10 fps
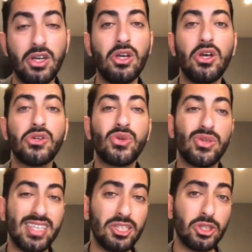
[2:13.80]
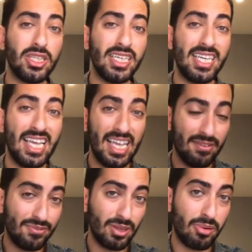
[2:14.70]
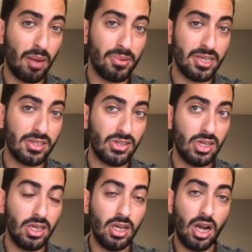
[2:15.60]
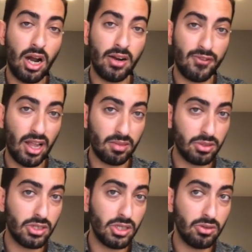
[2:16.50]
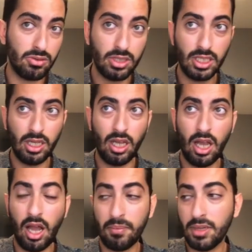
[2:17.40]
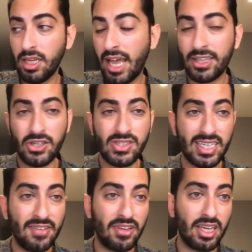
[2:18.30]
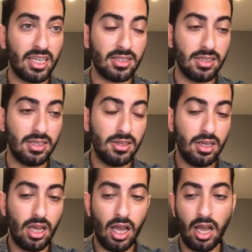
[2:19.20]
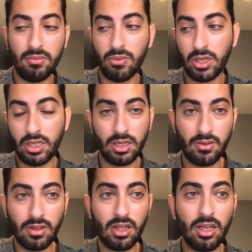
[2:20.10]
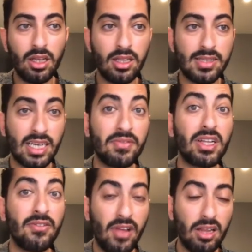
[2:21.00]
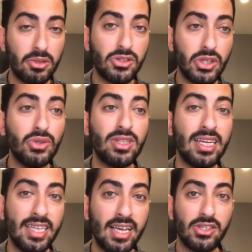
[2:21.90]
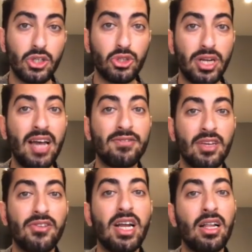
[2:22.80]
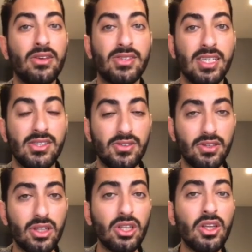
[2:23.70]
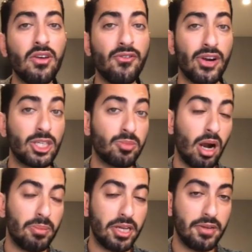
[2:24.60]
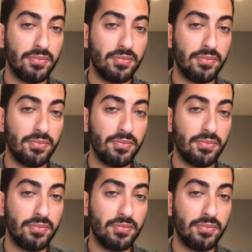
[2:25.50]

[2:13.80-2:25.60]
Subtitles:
So essentially, if the properties are valuable to you and they're significant, where they're significantly valuable to you, then yes, you should have different LLCs for each property.